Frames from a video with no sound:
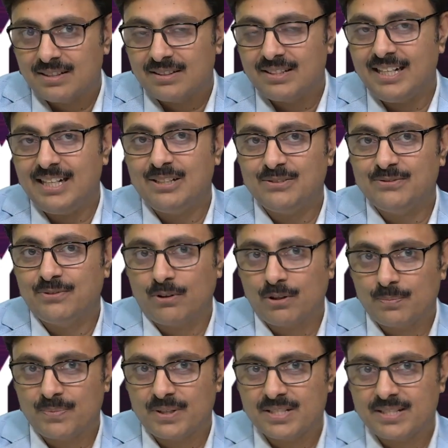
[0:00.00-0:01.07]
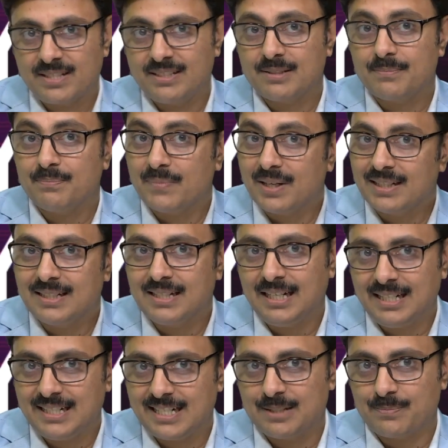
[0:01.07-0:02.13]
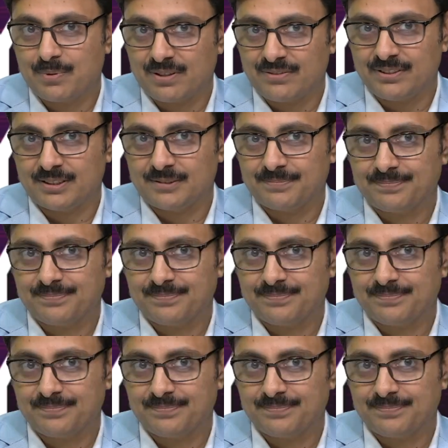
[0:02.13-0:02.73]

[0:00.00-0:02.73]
3 to 4% monthly net profit.